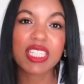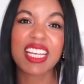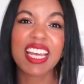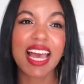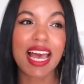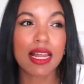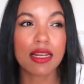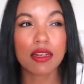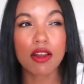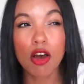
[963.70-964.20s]
as you
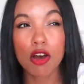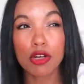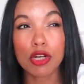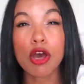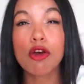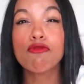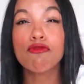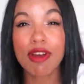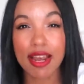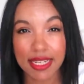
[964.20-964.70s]
can
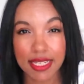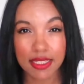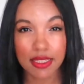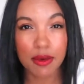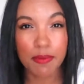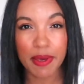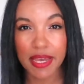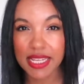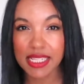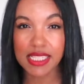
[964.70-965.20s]
on a
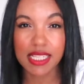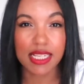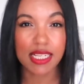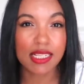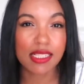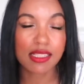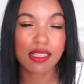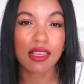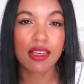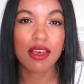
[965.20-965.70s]
regular
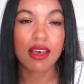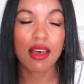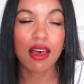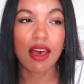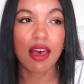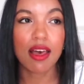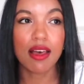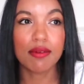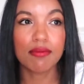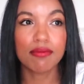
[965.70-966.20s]
basis.
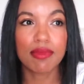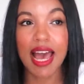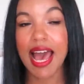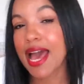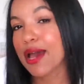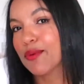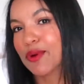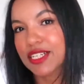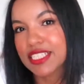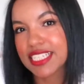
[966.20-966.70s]
Um,
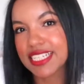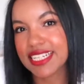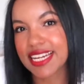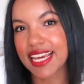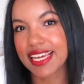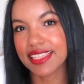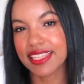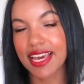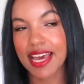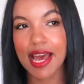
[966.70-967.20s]
I watch it
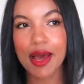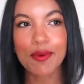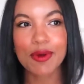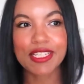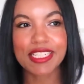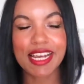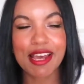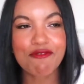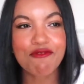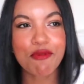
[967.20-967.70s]
daily, I
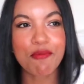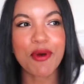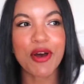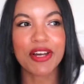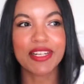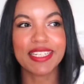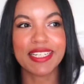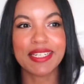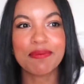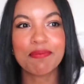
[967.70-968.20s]
watch it every
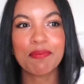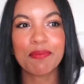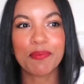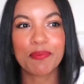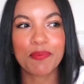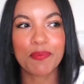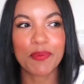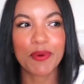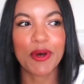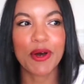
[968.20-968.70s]
morning,
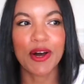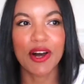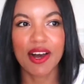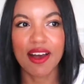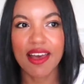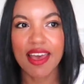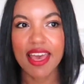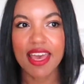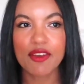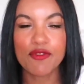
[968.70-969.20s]

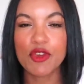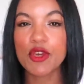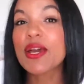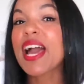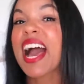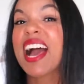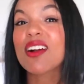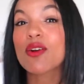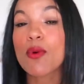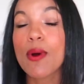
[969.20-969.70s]
but if you
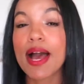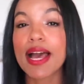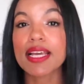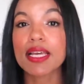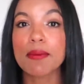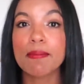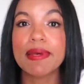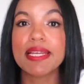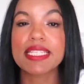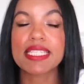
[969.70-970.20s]
can't
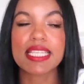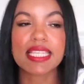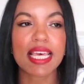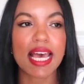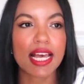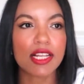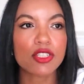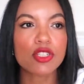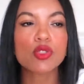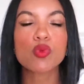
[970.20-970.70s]
quite commit to
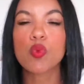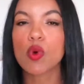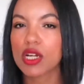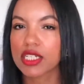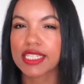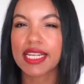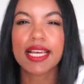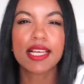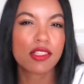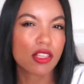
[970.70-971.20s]
that, just
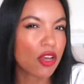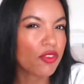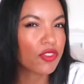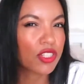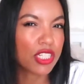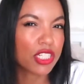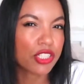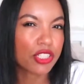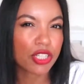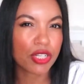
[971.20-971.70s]
watch it as
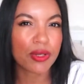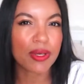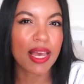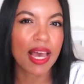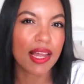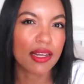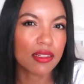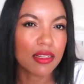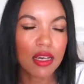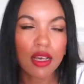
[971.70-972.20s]
often as you
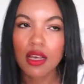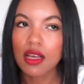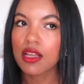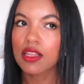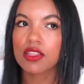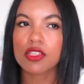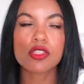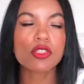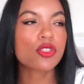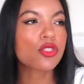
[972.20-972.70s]
can.
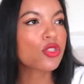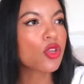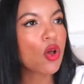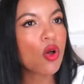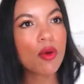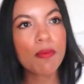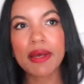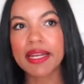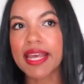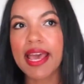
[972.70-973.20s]

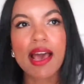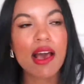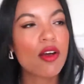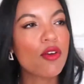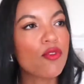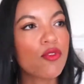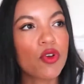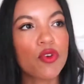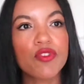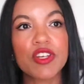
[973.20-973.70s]
So many
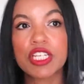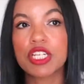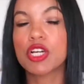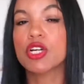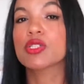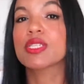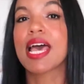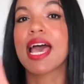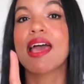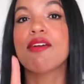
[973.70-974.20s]
helpful
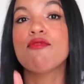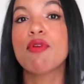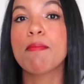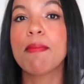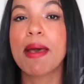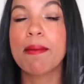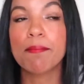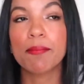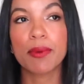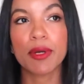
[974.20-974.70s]
videos. I
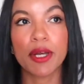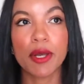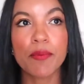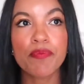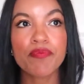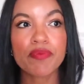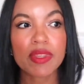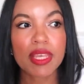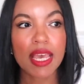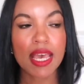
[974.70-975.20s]
remember